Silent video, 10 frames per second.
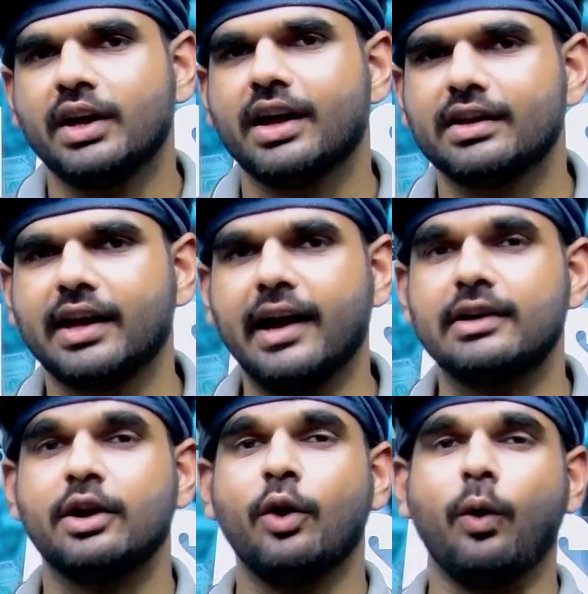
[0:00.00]
that
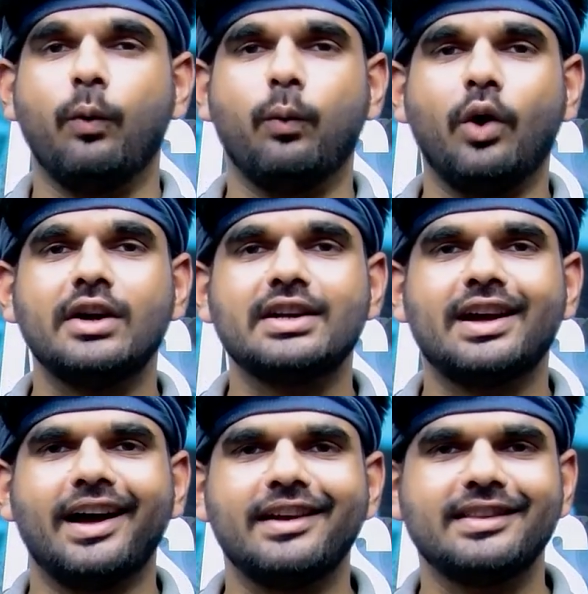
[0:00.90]
what
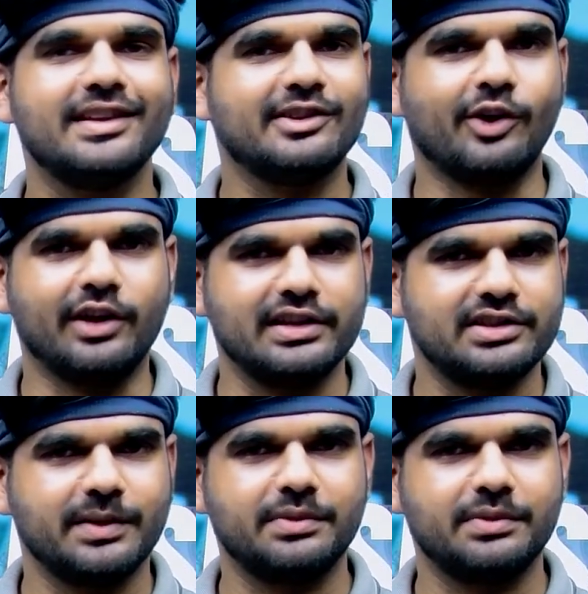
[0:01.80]
are the scholarships